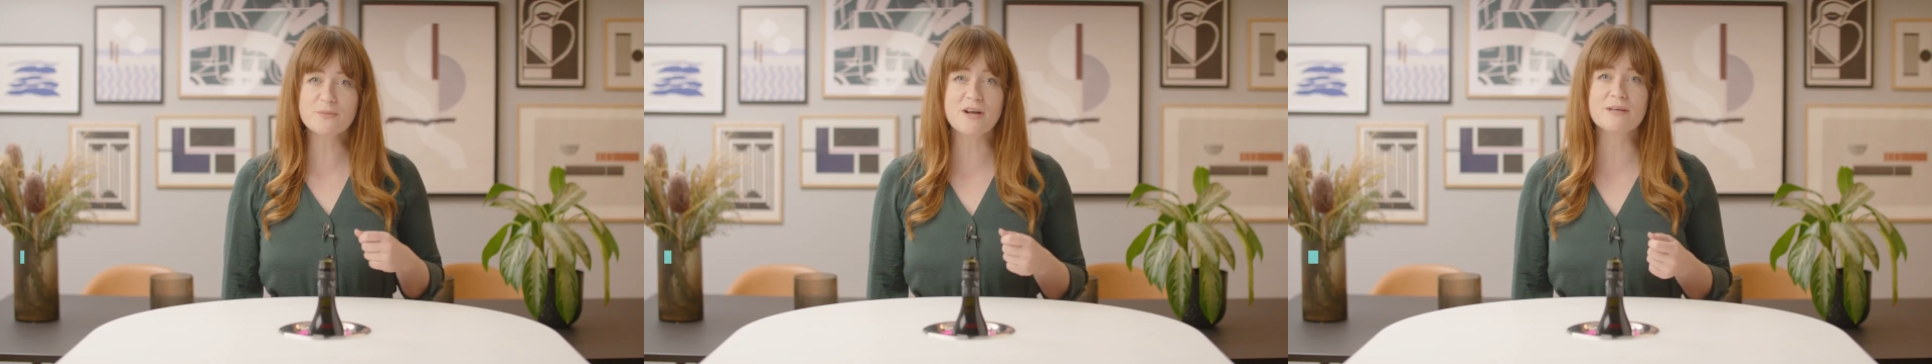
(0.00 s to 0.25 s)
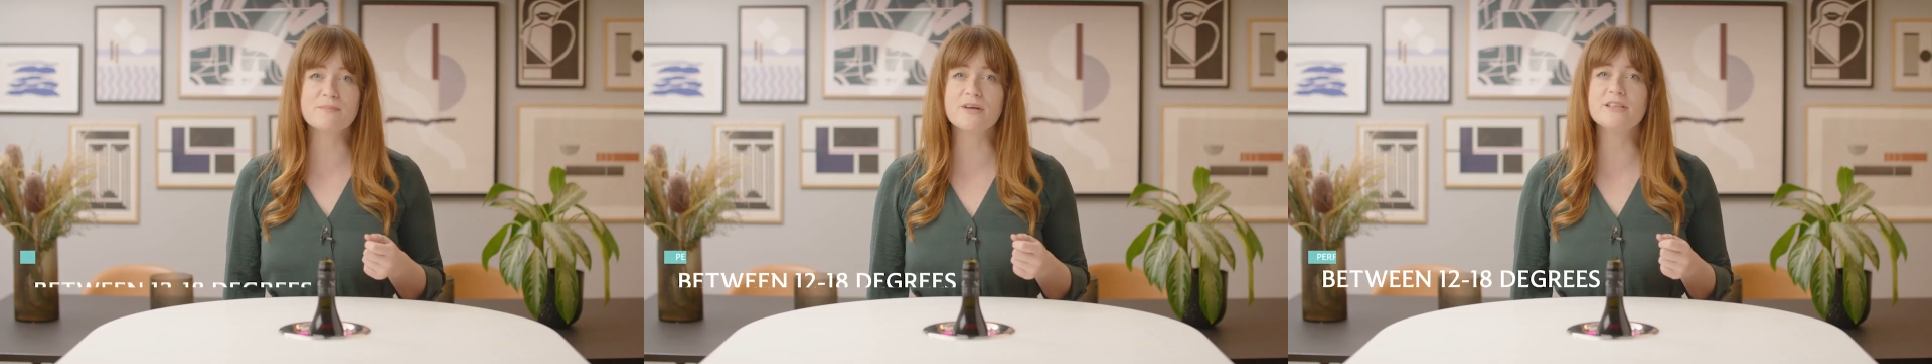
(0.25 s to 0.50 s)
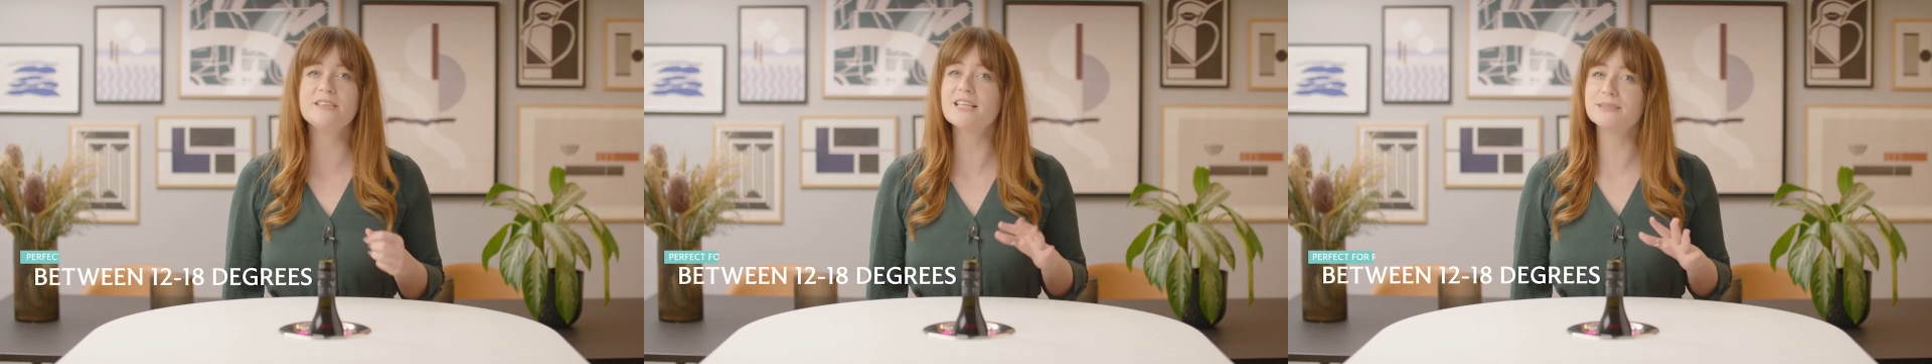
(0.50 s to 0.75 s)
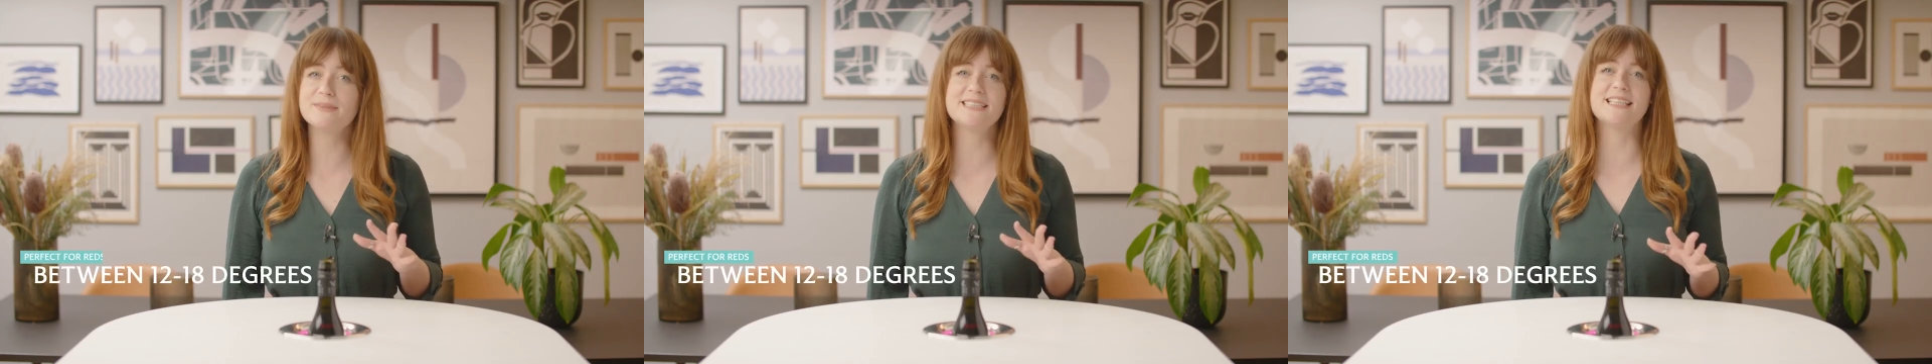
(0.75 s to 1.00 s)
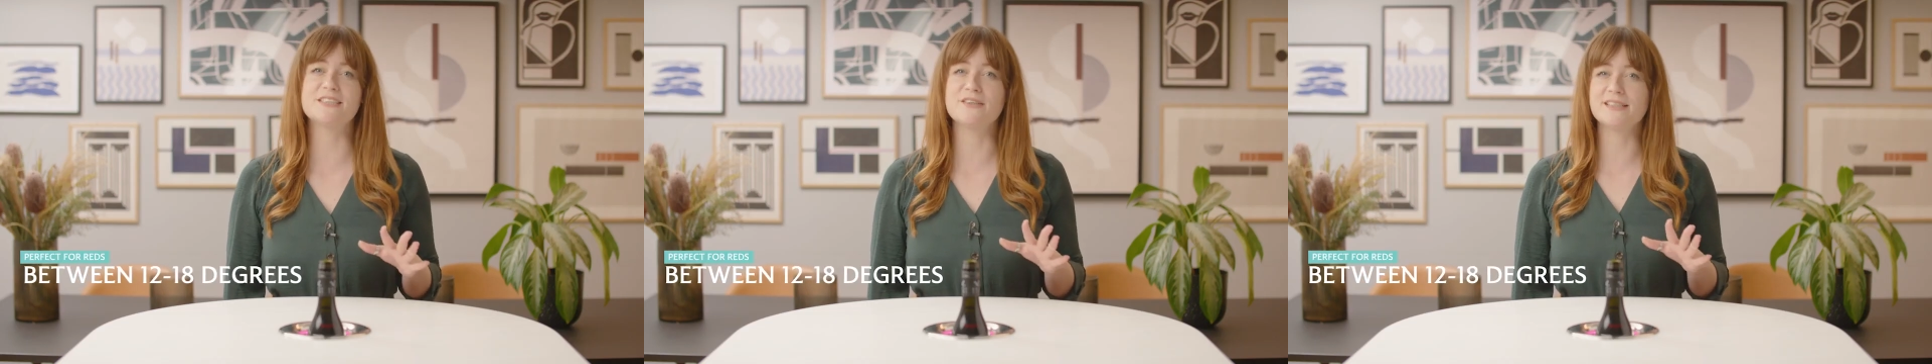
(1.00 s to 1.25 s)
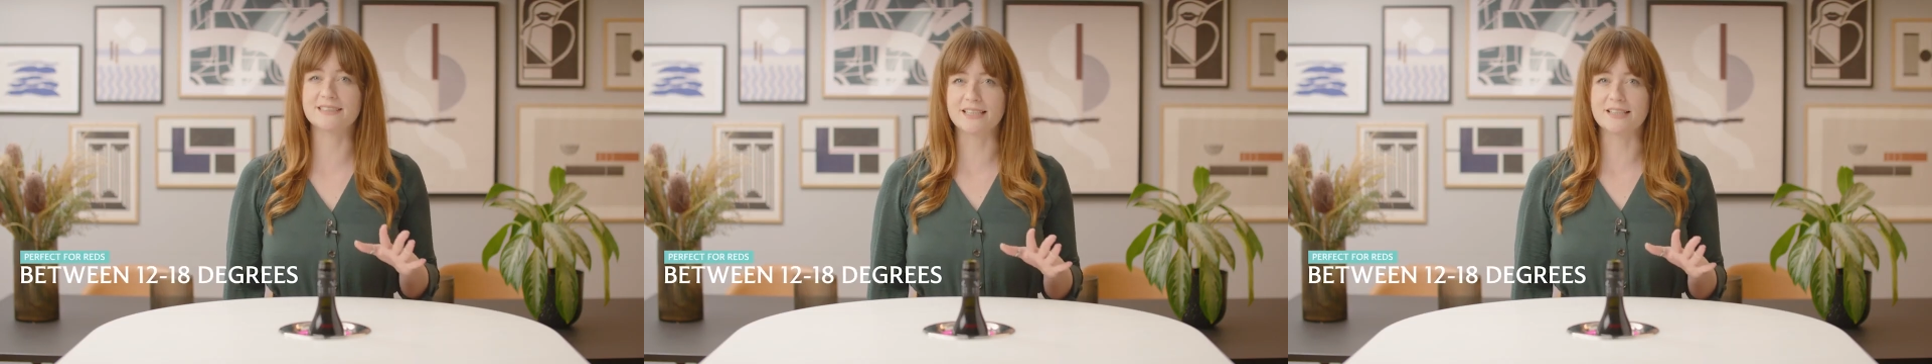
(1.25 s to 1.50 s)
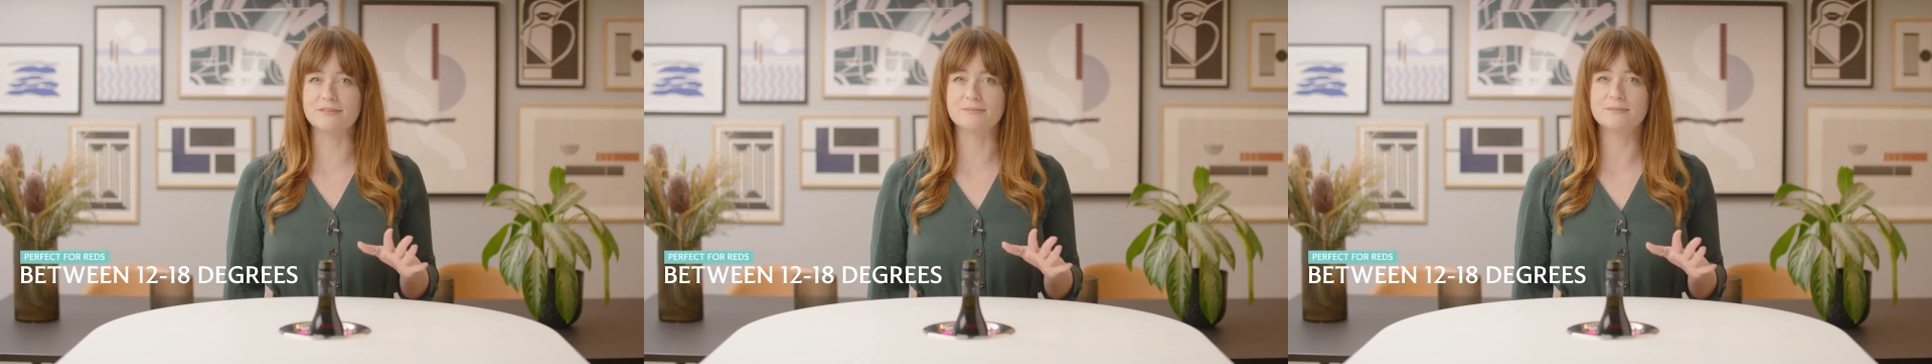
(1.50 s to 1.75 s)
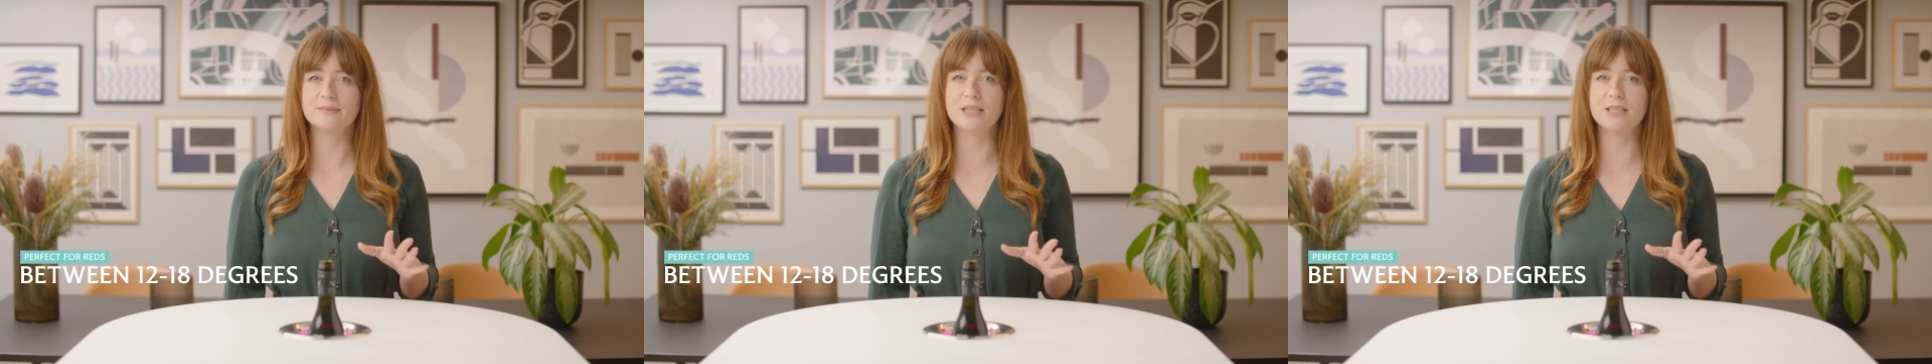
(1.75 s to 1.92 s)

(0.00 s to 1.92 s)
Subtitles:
wine mode does what it says on the tin.